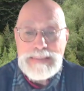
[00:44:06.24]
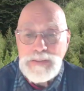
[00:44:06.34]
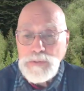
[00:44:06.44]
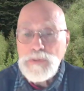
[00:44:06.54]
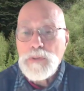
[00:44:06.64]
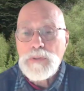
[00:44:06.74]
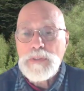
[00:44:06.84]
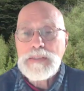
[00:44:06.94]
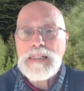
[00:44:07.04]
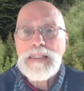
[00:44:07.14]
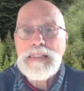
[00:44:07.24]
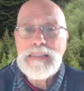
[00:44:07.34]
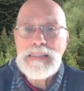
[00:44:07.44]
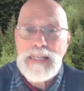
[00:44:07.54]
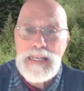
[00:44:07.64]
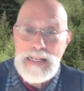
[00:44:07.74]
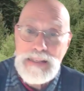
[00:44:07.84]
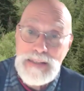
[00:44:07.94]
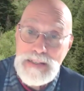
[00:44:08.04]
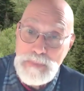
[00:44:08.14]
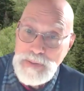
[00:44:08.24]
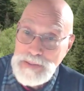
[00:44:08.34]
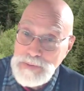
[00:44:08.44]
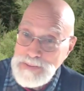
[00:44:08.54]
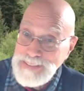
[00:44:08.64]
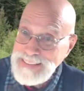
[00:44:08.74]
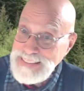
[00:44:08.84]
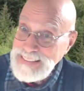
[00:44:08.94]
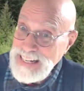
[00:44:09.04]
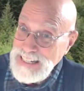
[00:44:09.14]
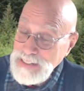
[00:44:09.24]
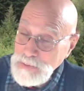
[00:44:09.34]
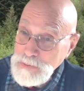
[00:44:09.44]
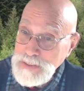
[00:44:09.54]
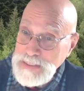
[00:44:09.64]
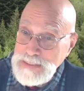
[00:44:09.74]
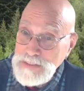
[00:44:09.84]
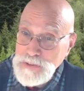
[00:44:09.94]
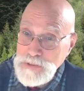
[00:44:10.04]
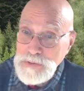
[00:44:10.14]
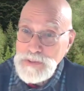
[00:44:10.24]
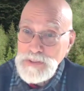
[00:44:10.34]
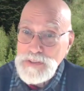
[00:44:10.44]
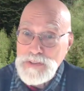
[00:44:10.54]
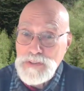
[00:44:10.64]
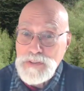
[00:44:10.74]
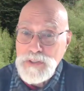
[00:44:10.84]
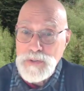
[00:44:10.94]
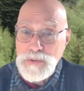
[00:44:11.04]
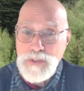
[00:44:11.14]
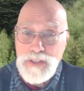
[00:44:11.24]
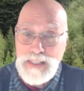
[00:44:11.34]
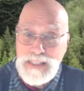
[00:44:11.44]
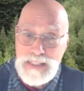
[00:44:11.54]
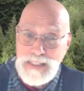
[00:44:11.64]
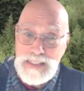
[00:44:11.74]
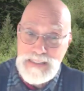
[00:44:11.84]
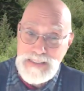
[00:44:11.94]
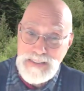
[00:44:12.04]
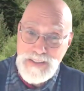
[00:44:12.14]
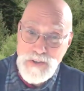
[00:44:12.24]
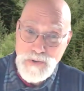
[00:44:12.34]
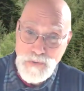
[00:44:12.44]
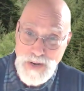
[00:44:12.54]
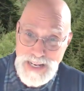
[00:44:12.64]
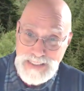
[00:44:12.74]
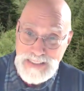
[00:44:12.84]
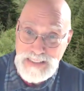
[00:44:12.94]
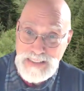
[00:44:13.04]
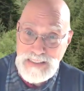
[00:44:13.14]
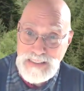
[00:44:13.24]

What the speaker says: Did you notice that I didn't say anything about how it chooses code that is correct?